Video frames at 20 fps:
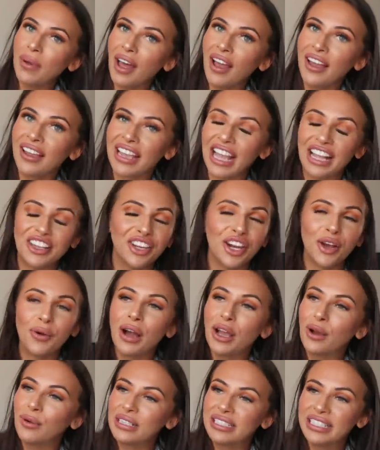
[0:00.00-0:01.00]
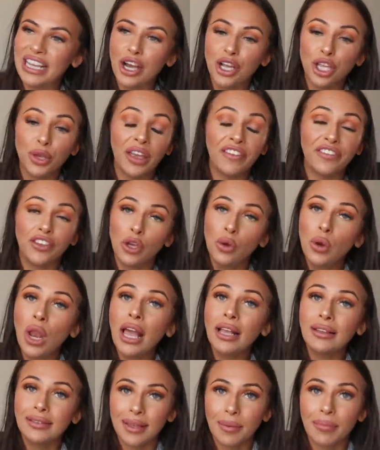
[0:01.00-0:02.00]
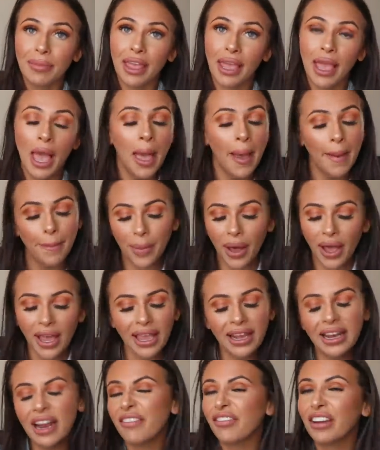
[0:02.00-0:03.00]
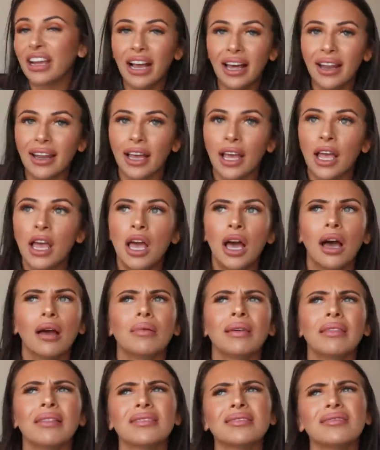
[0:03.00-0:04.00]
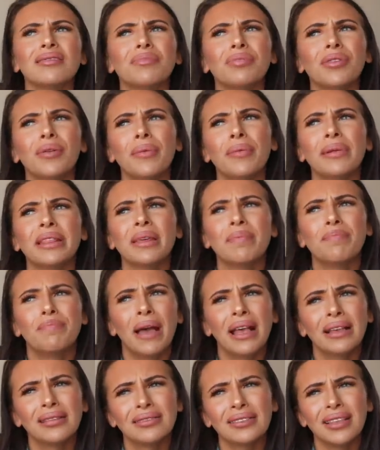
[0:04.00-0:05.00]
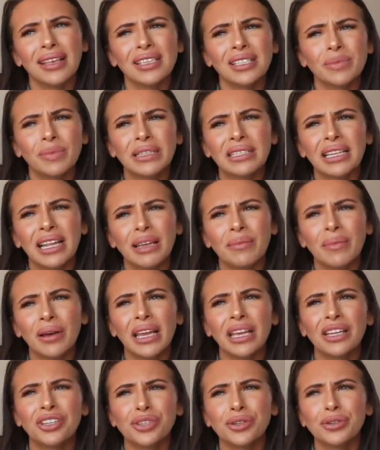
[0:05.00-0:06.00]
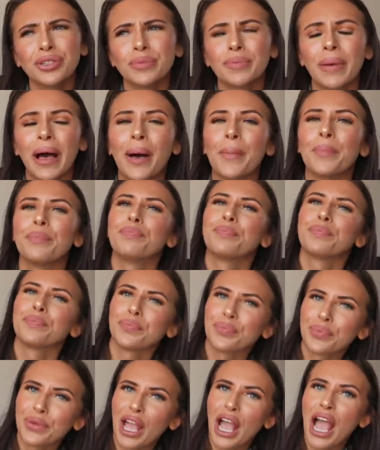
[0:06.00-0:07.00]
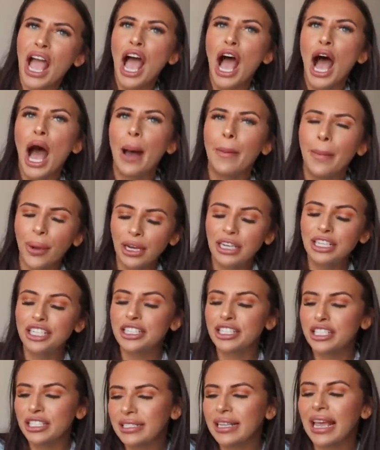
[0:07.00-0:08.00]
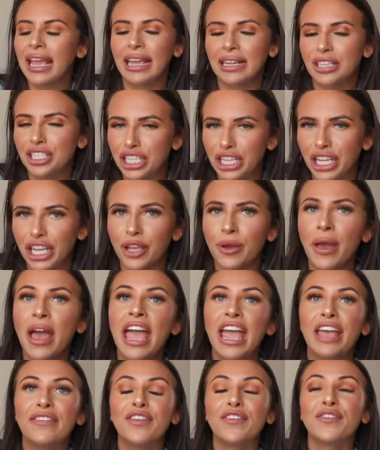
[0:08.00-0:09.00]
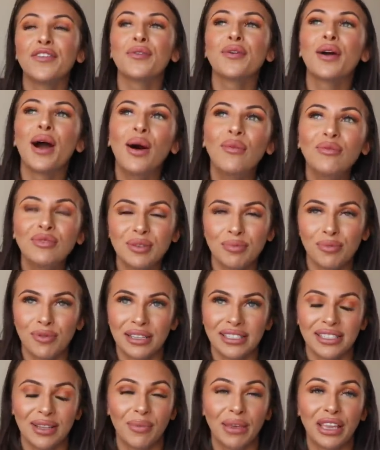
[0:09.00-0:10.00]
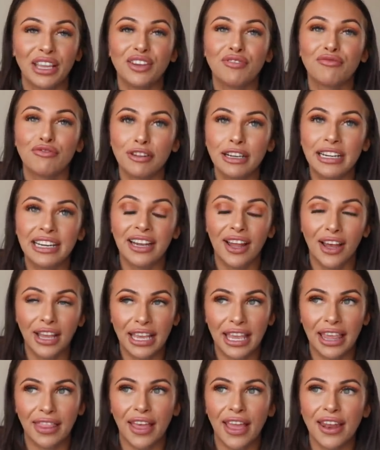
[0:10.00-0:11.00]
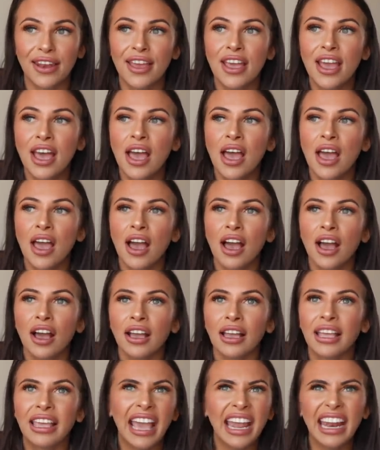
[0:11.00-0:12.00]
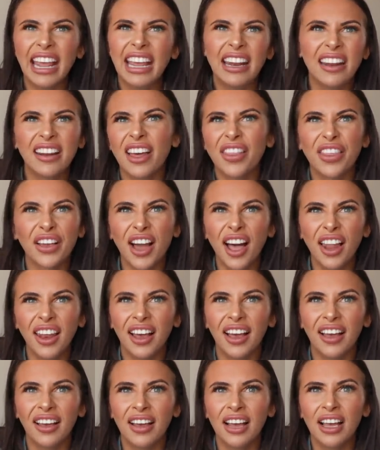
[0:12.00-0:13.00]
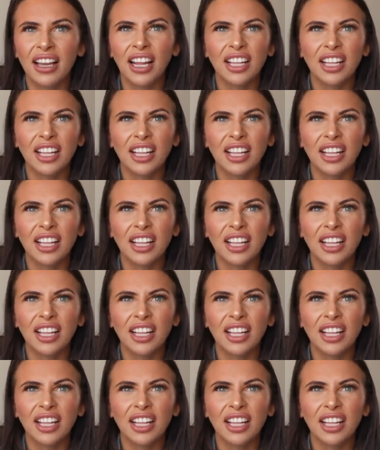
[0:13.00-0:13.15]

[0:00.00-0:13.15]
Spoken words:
I'm like, and you know what I always tell you? If you like something, buy it in every colour. I mean, that's not probably the best thing to be telling my angels, but I'm only just saying to you, if you feel comfortable in something and you really like it, then get it in another colour.